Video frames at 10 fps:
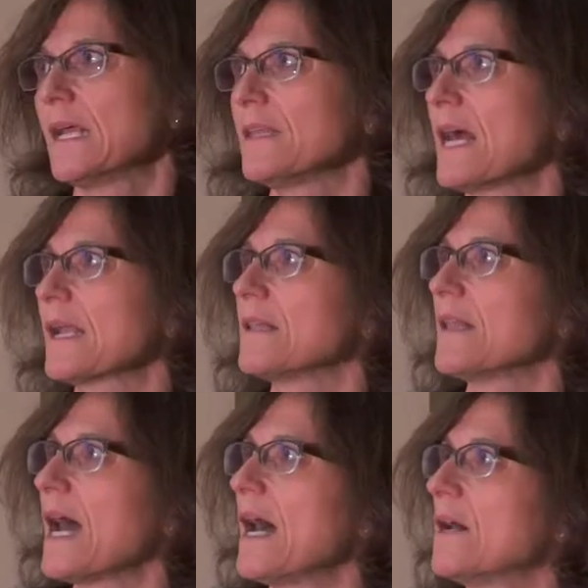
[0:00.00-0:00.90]
and that
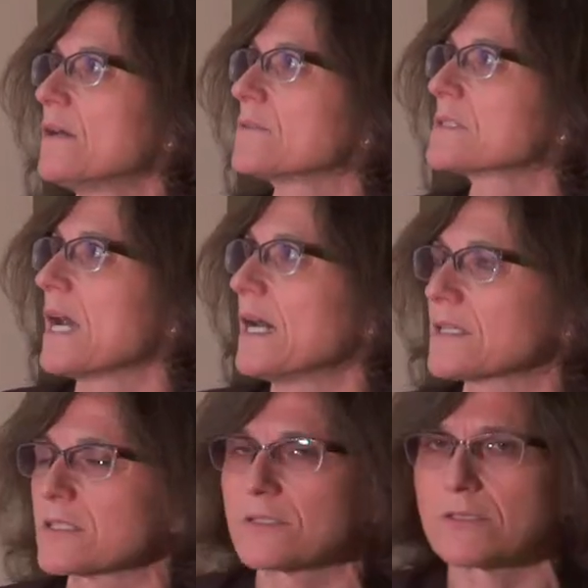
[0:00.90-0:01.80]
allows
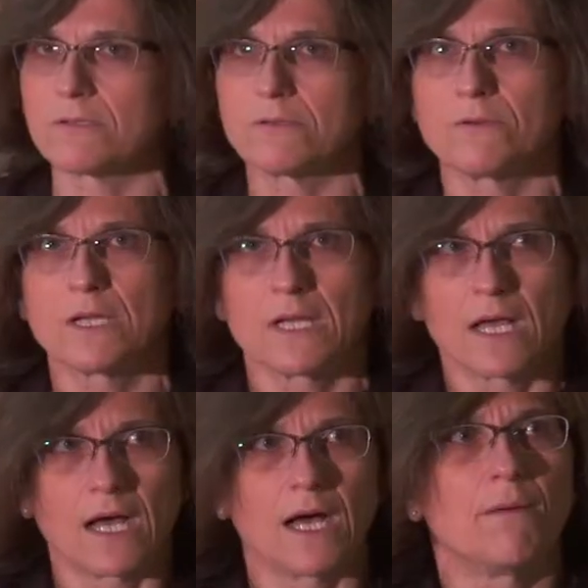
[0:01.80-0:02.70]
us to
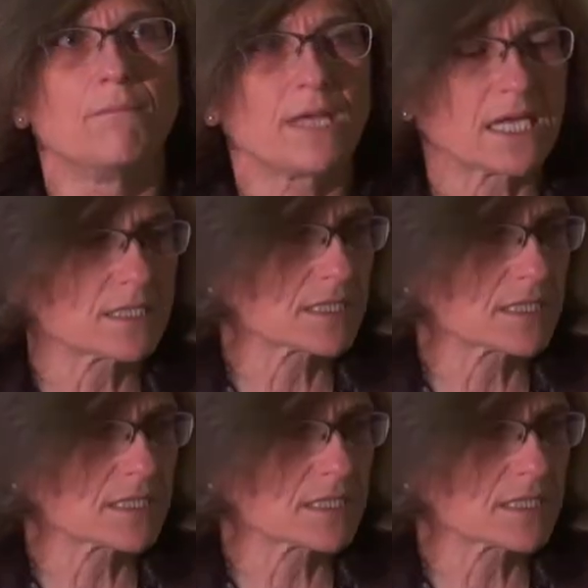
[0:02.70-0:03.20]
make